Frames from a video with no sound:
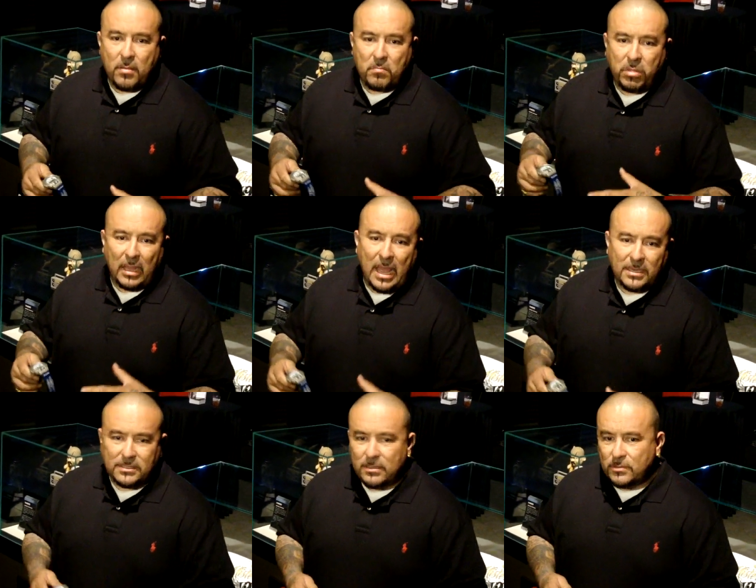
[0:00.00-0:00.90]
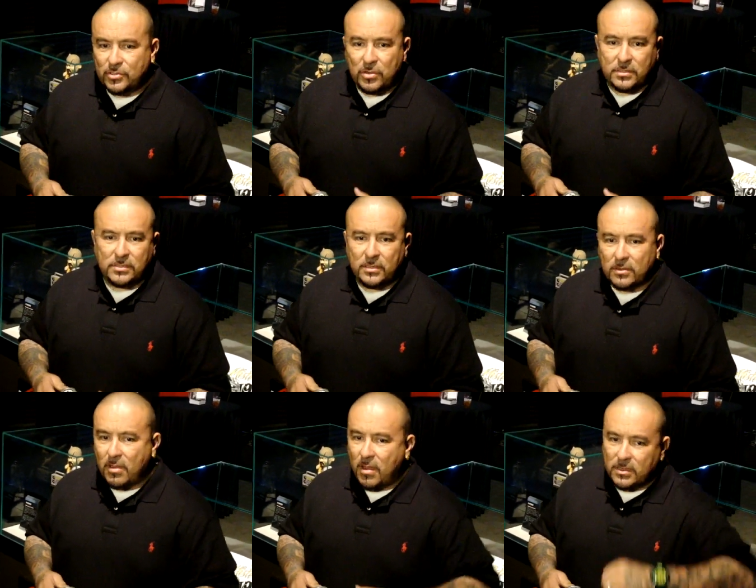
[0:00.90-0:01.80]
blocks on the trunks of the
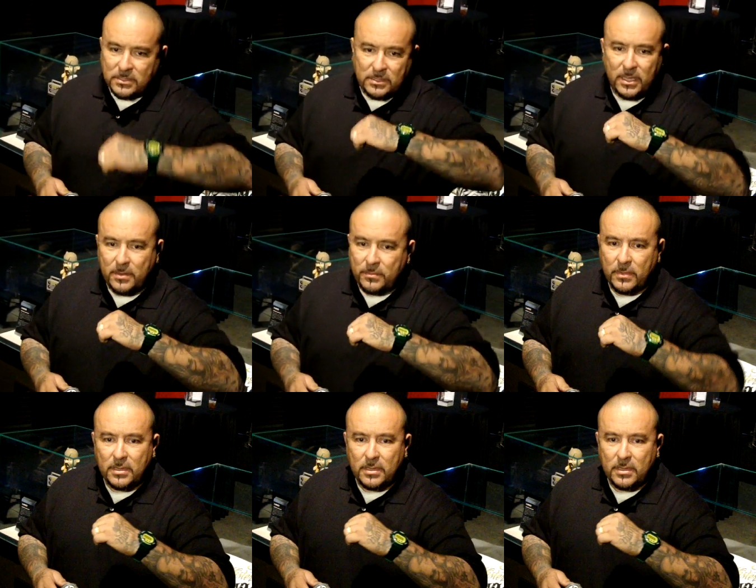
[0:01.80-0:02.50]
cars to get them